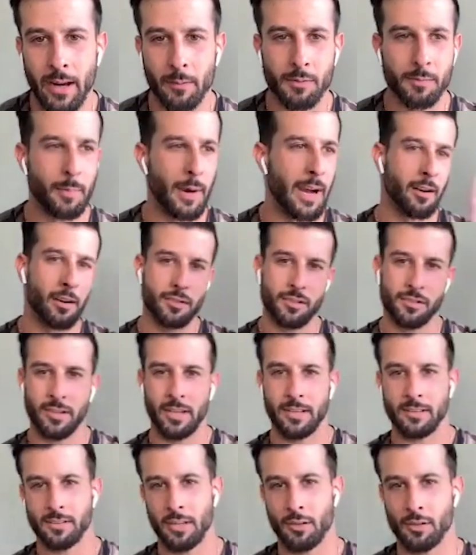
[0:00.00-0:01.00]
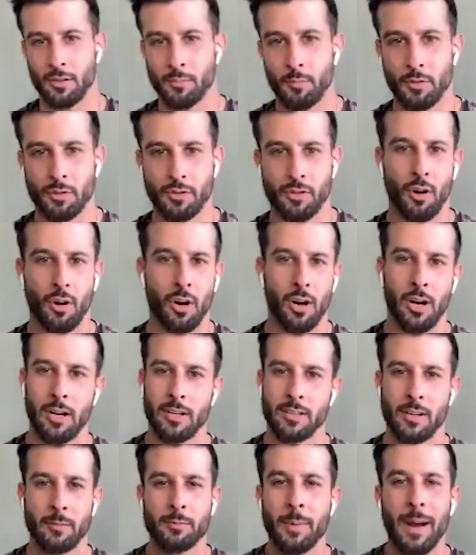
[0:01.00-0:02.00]
I was buying hundred thousand dollars sports
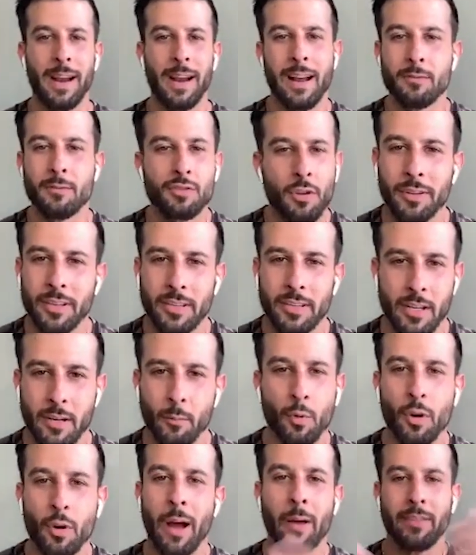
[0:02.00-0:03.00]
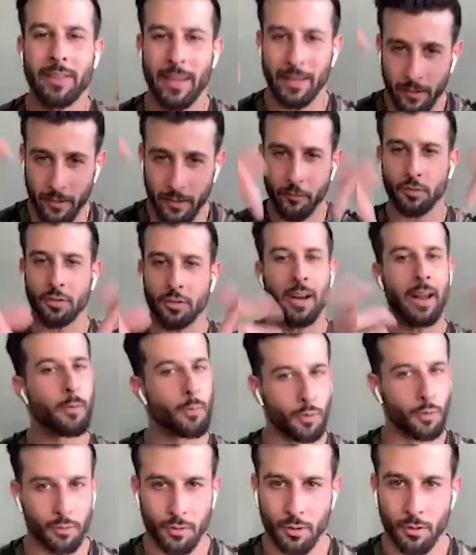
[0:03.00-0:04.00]
cars. I was buying, I was doing yeah. things I would, I, that the Phil today
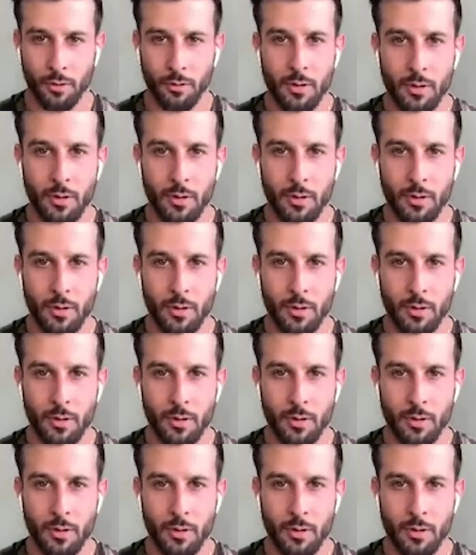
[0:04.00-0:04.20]
won't do.